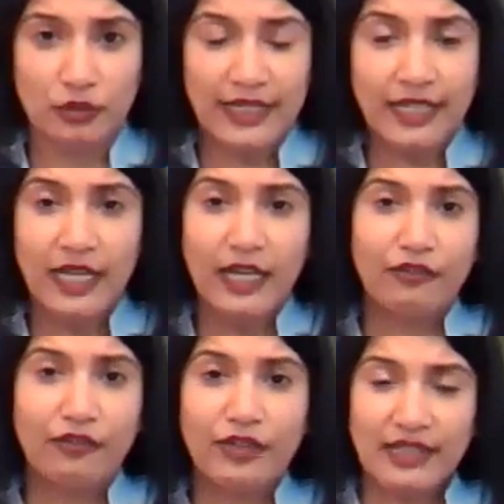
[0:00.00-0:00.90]
Like,
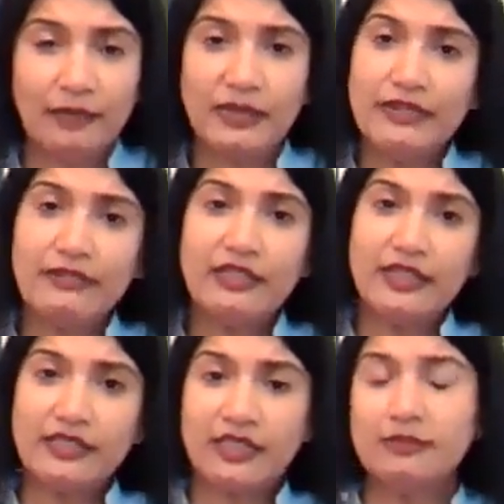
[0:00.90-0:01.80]
for example, even
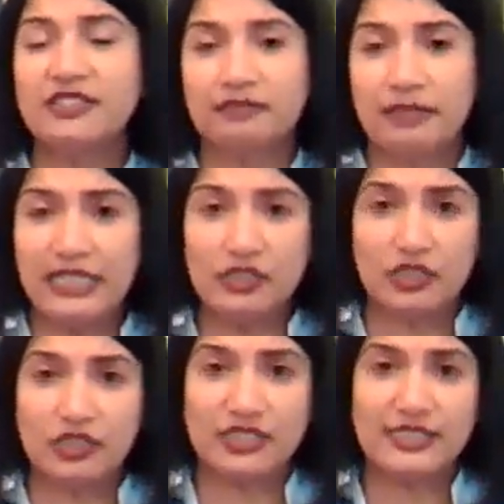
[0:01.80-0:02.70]
in terms of
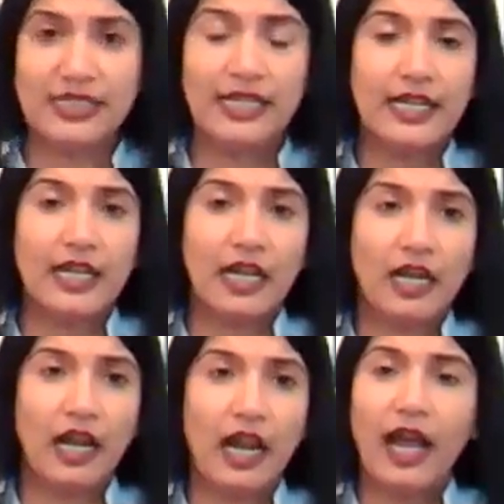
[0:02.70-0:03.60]
patients,
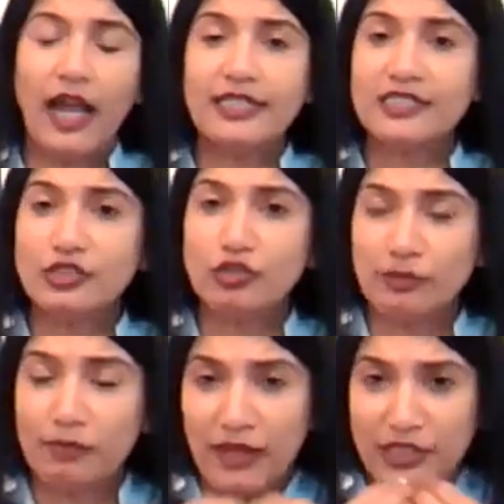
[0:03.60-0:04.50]
it's
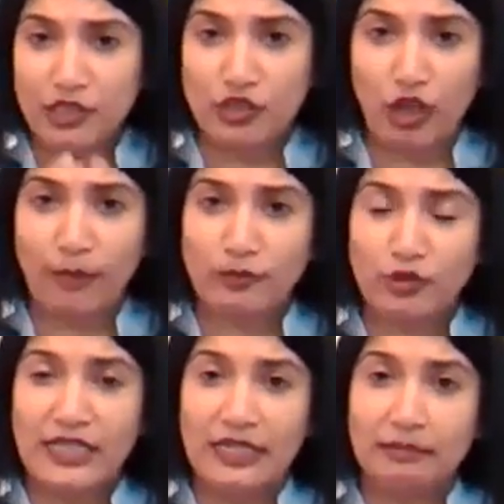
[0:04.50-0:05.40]
not my job to
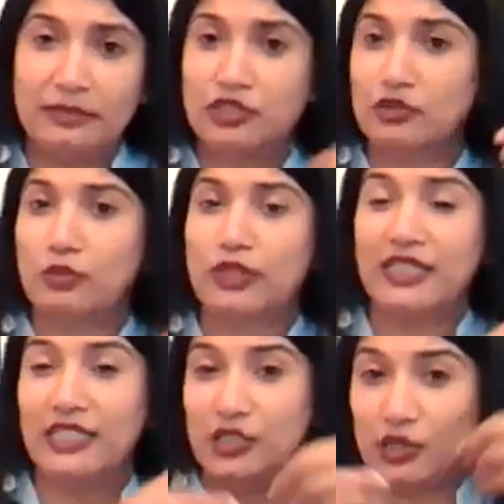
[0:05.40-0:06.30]
tell a patient what
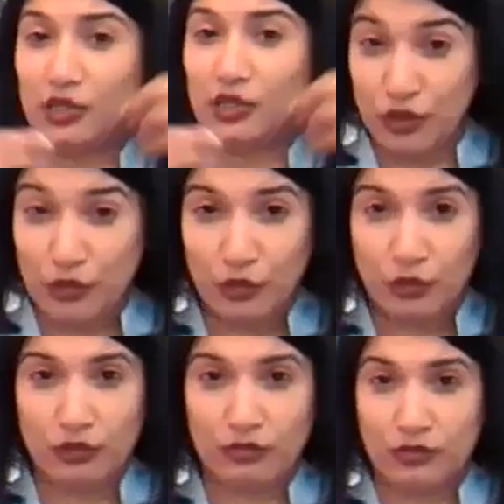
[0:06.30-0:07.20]
they should
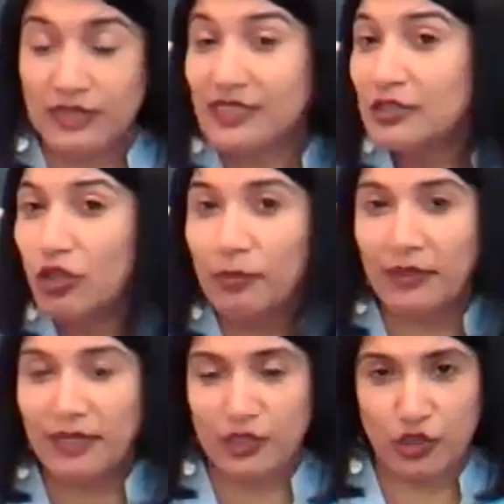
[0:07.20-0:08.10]
do. This is not
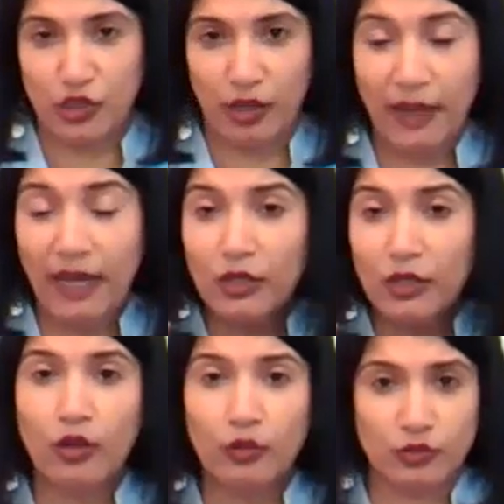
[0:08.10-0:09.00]
my job. I'm a
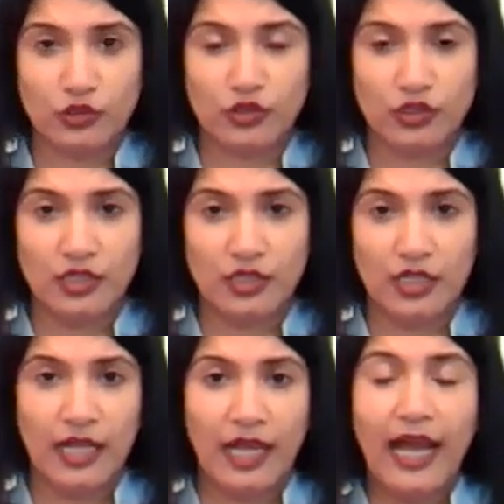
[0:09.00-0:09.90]
coach.
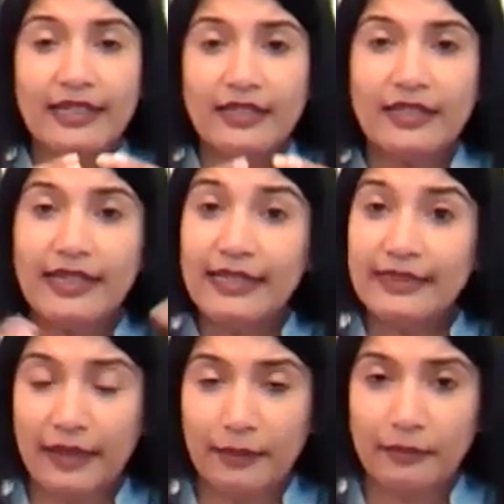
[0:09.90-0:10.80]
I
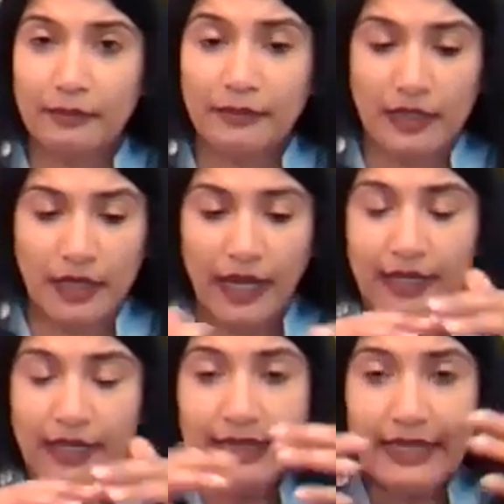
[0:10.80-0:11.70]

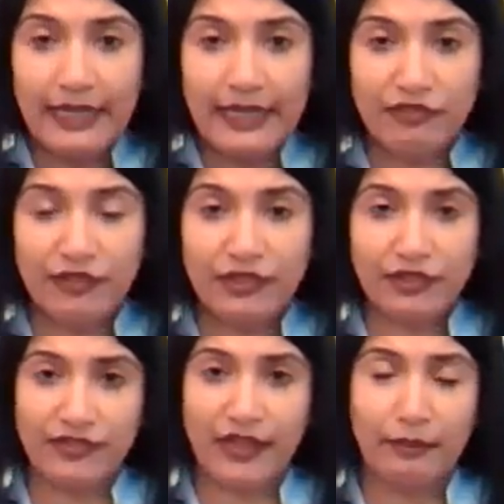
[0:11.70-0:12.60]
lay in front
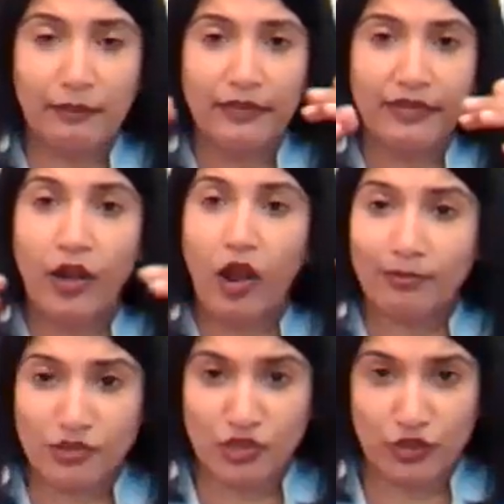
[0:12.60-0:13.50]
of them the
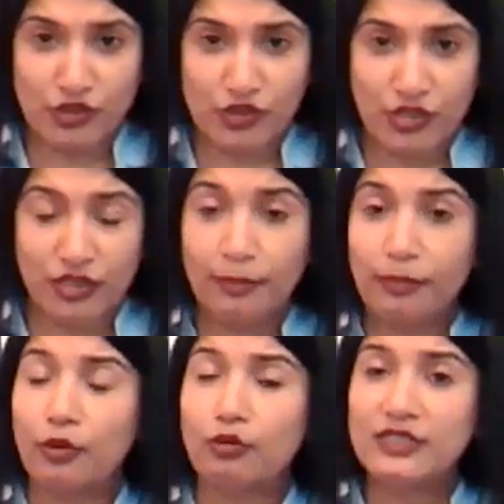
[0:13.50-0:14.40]
options, the
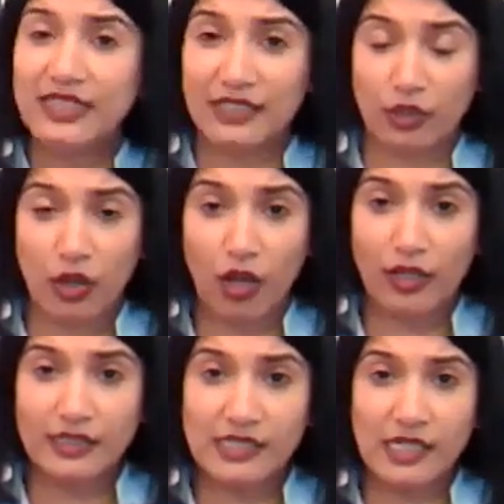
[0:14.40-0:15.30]
pros and the
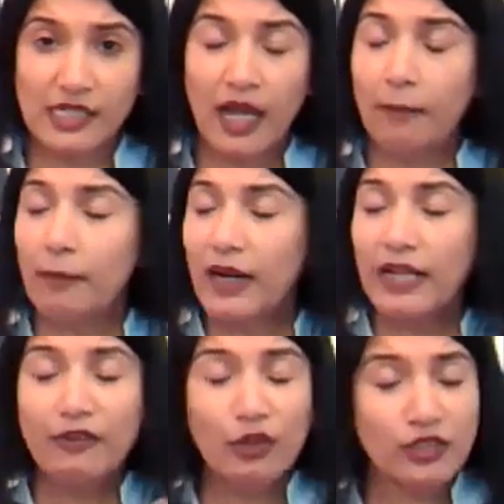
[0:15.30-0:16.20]
cons, but
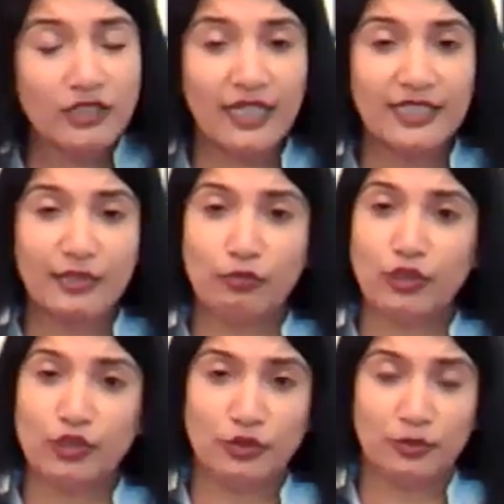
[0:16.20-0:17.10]
I will not tell them
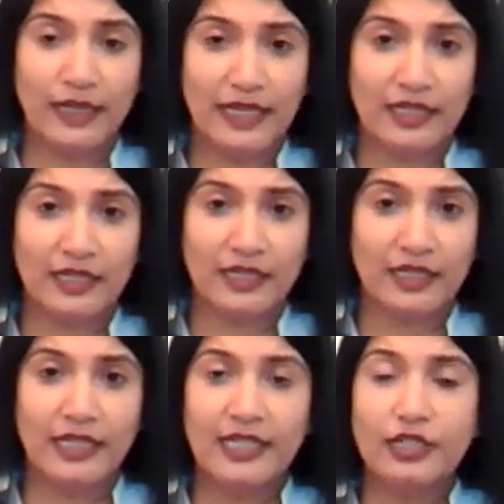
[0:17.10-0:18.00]
what to pick.
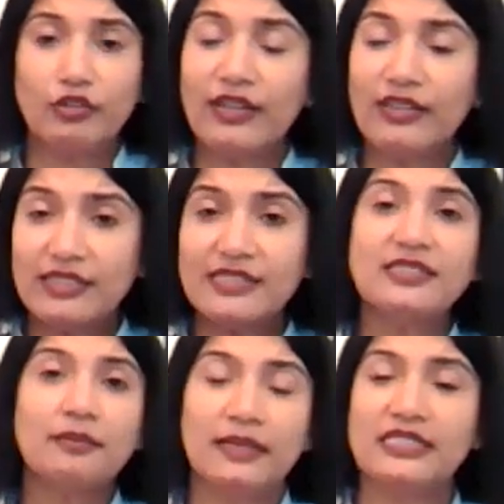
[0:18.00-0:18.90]
And this is
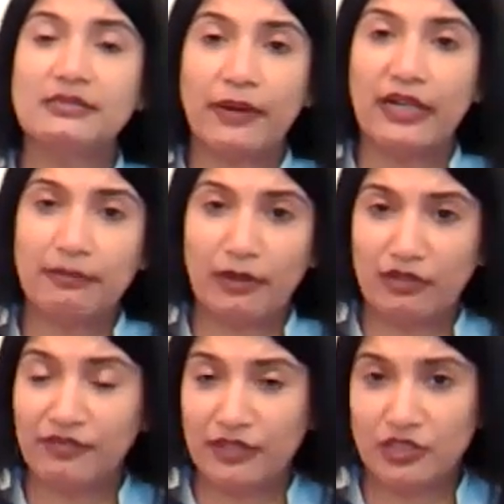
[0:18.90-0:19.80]
the best part about
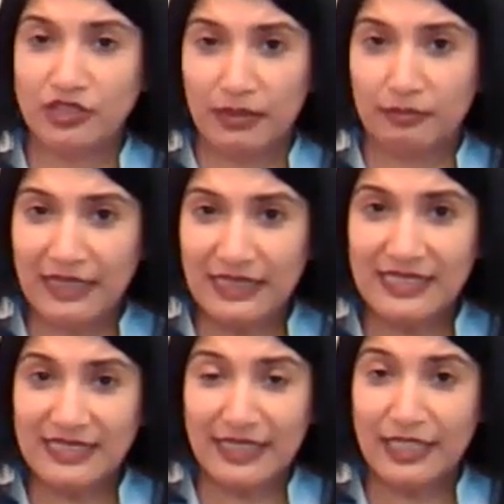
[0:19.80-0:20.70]
functional
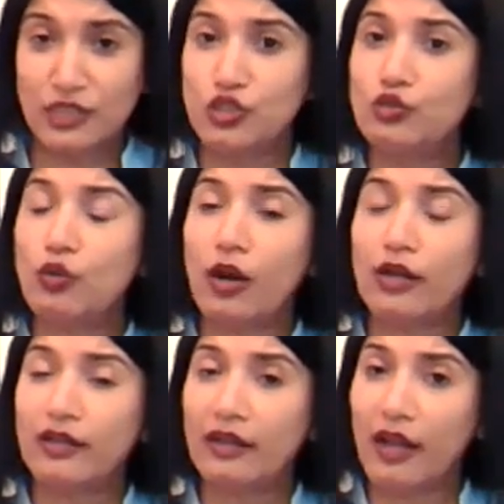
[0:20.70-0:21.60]
medicine, that you
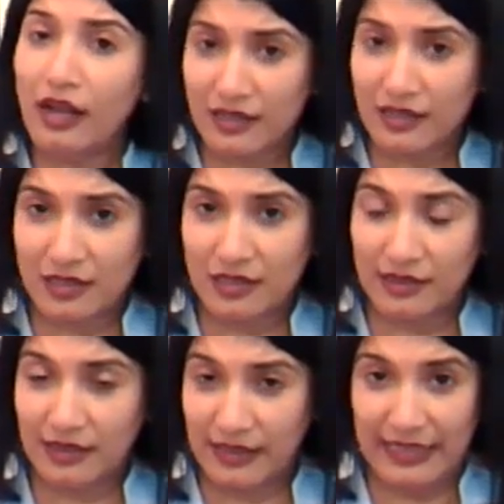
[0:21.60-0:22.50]
are not
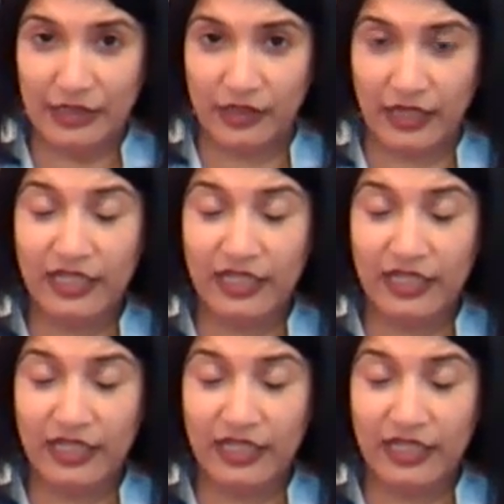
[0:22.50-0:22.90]
the leader.